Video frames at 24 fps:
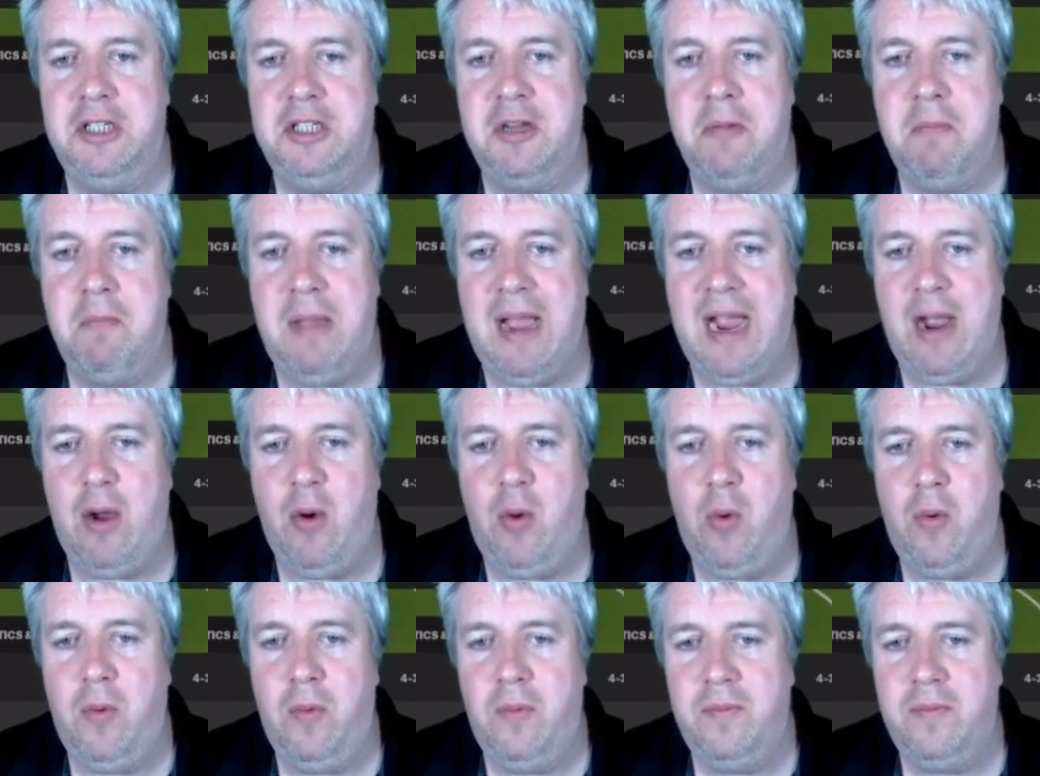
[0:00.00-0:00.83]

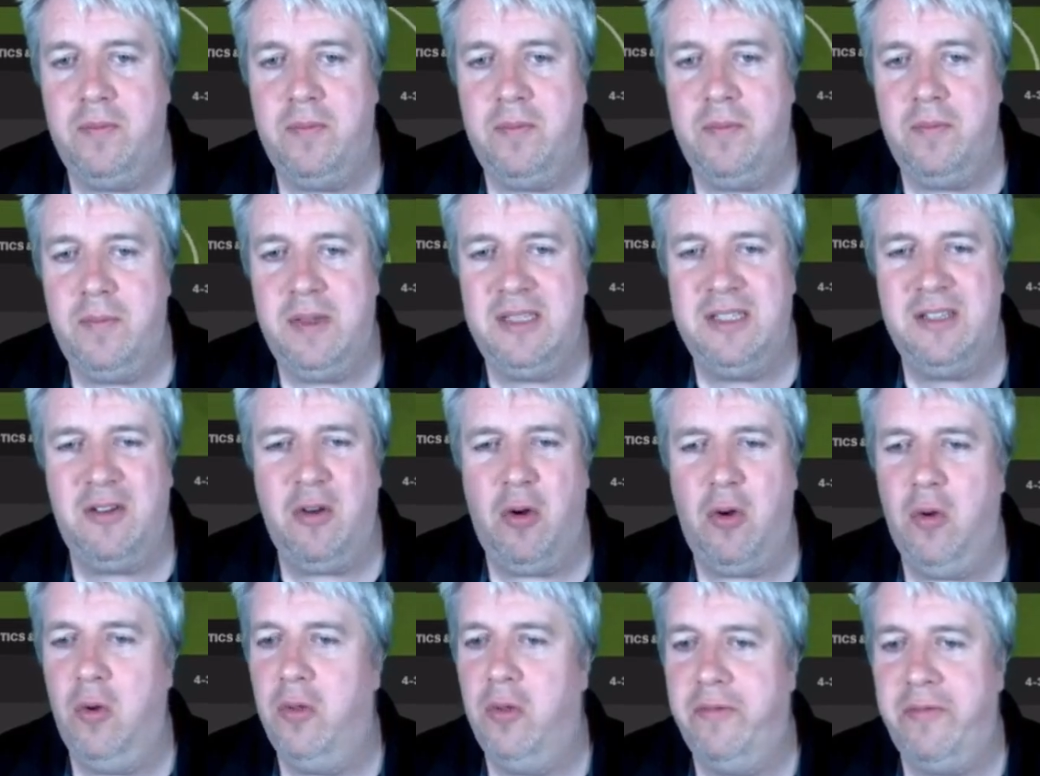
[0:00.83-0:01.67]
Jamal, he's
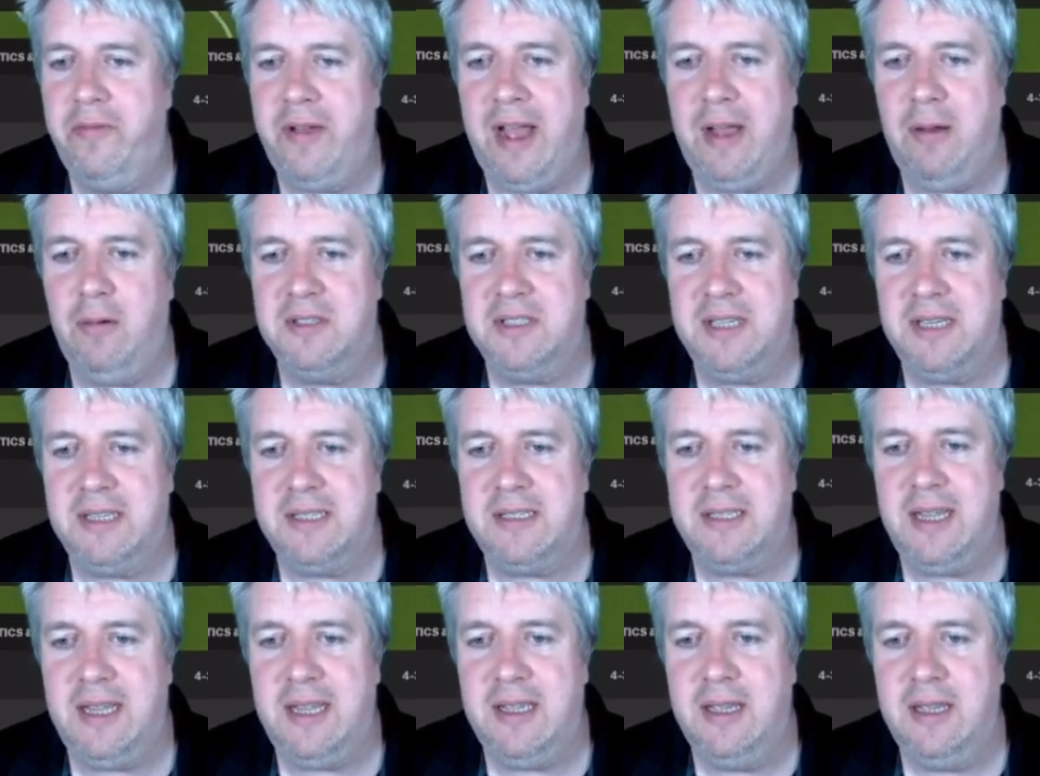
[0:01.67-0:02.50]
got all the vowels,
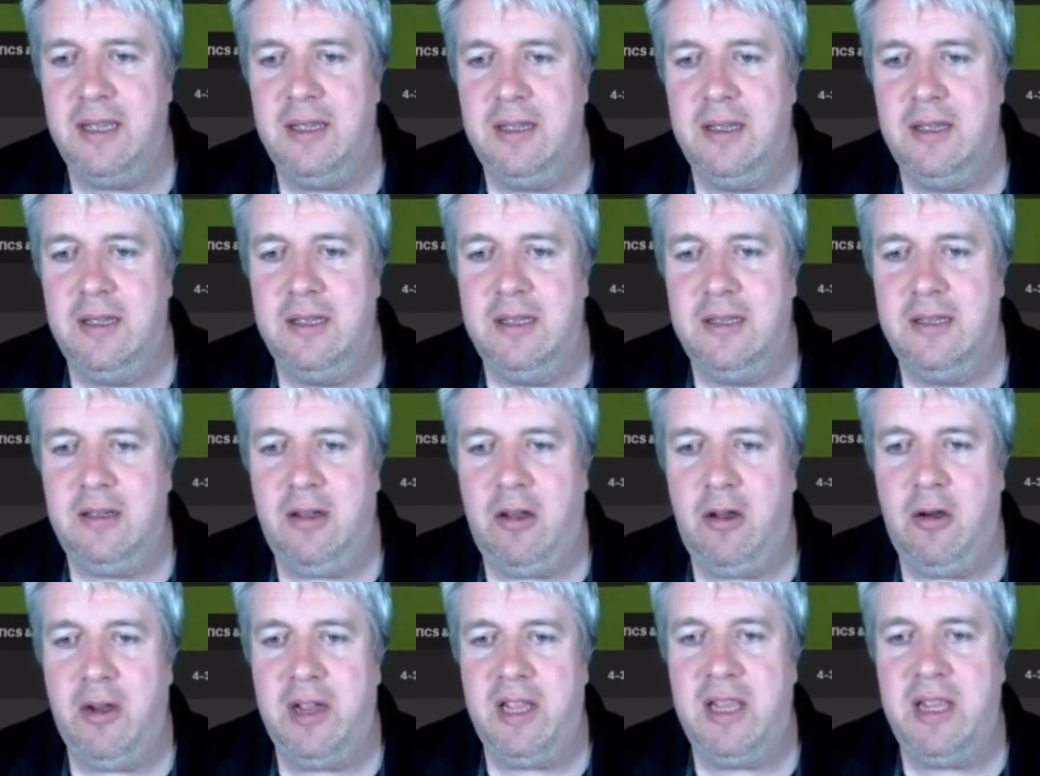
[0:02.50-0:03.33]
hasn't he?
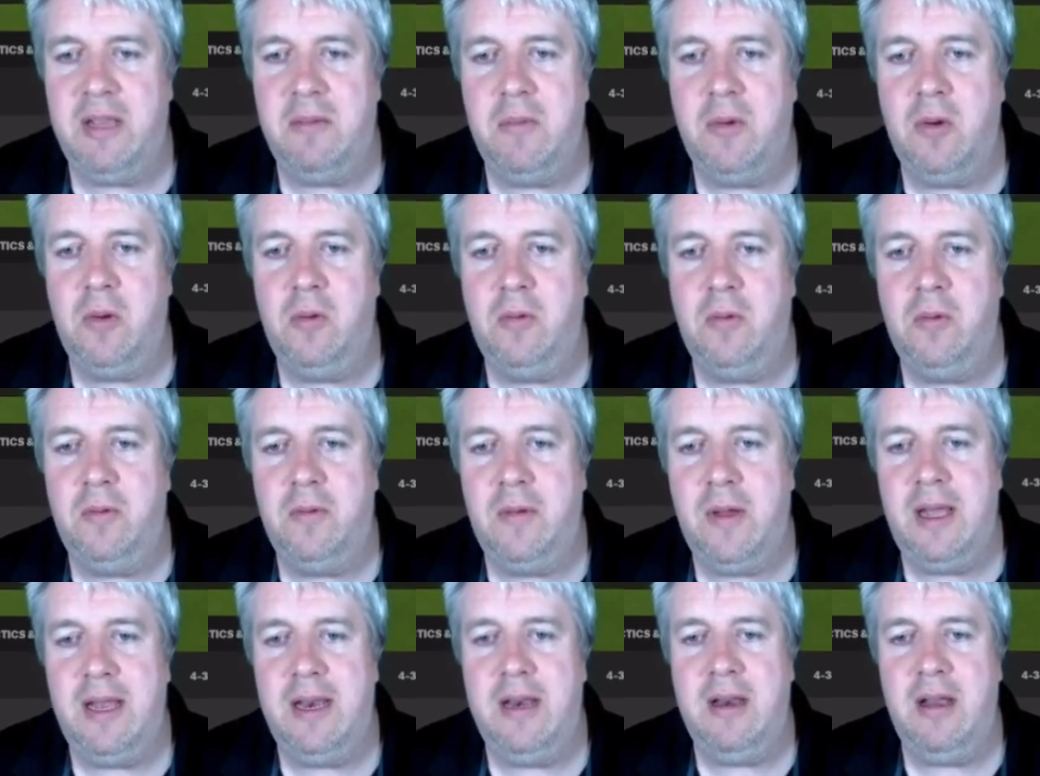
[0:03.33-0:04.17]
Hogging them all.
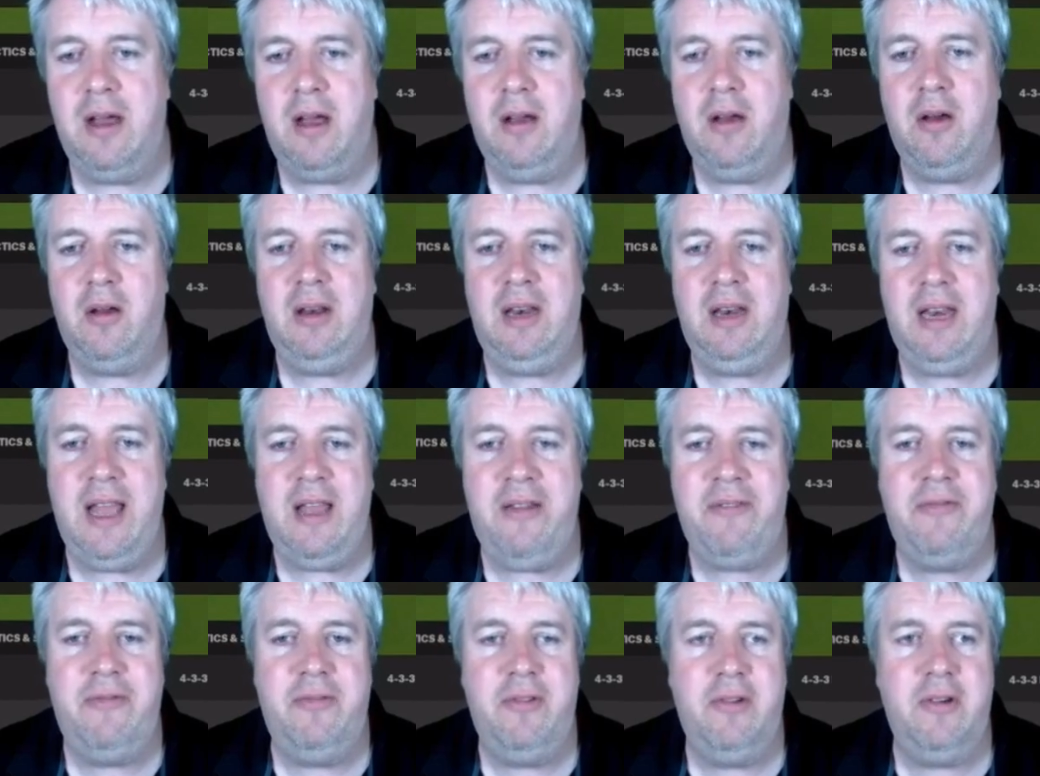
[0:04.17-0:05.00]
And oh,
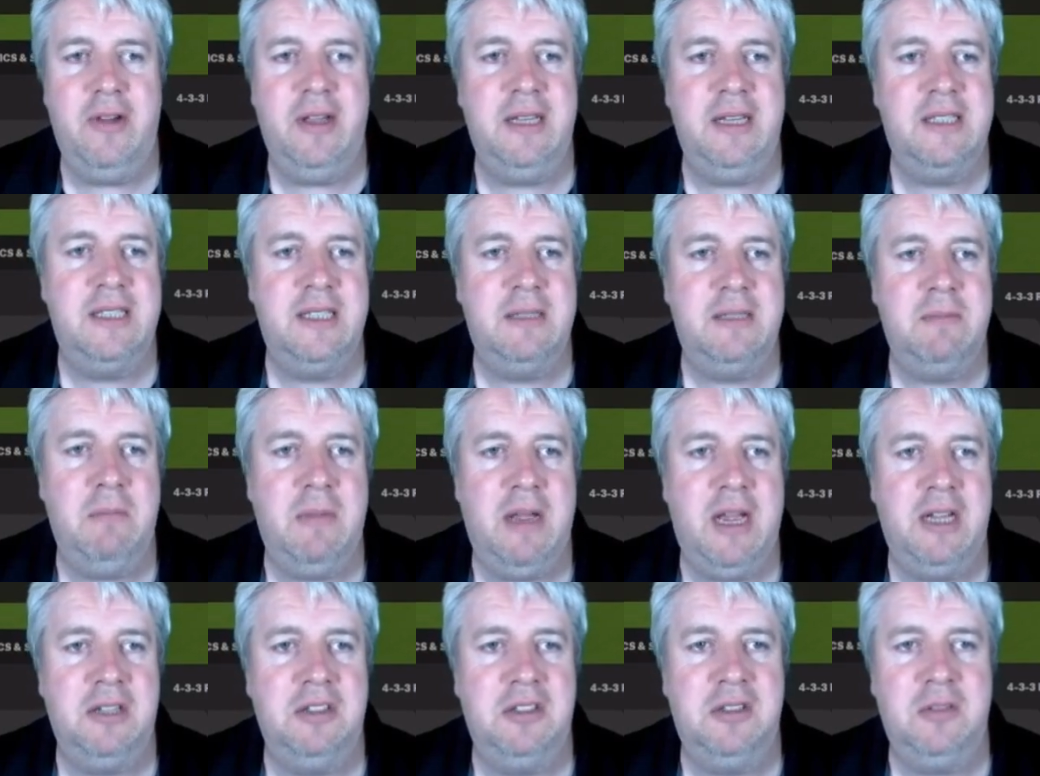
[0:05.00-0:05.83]
left-footed
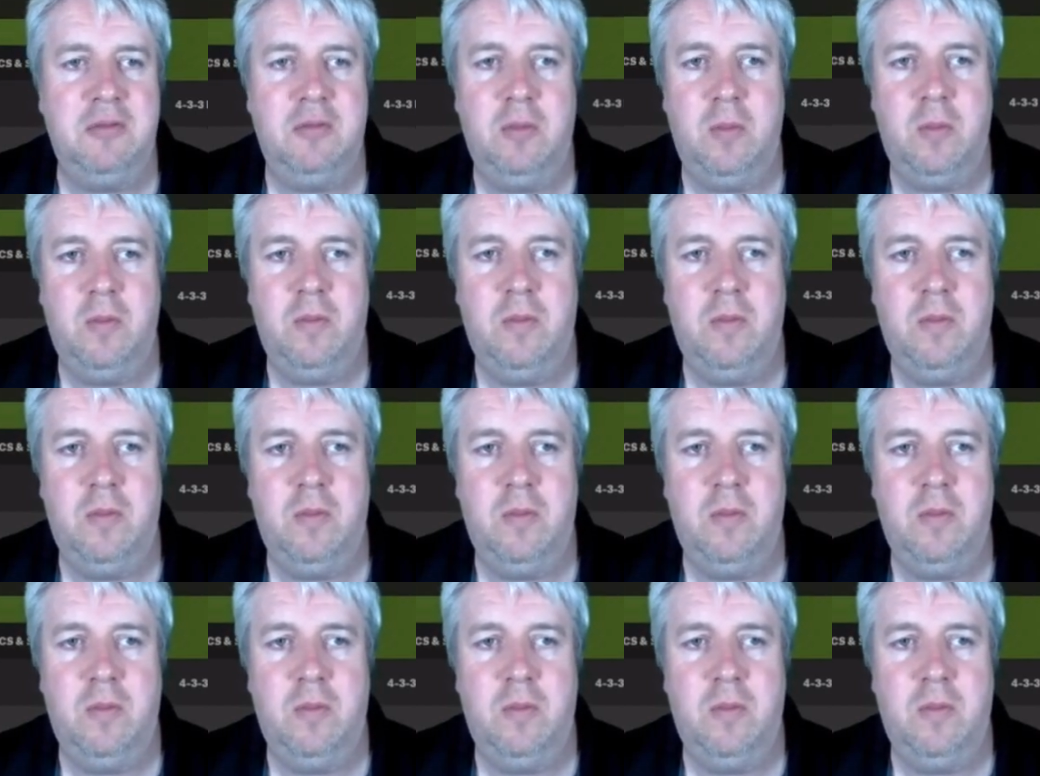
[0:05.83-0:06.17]
smash.